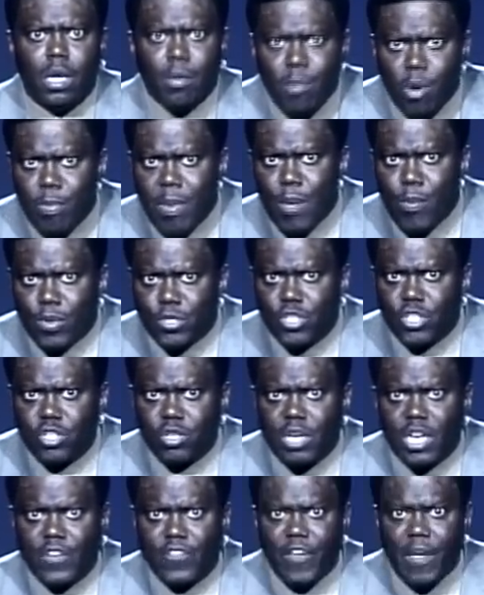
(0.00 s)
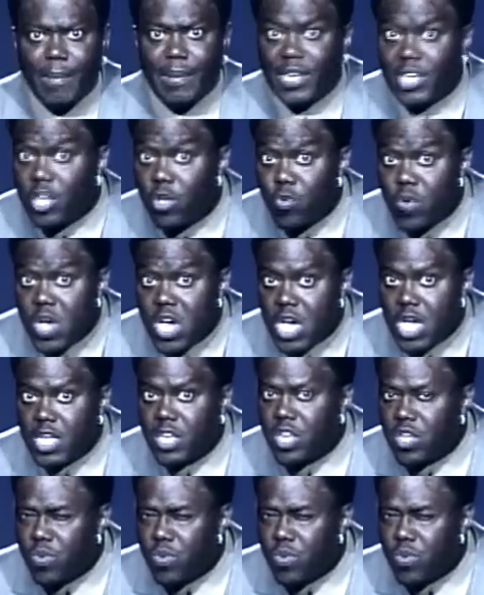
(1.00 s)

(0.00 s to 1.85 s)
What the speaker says: Come on, baby, won't you do this for me? Do what?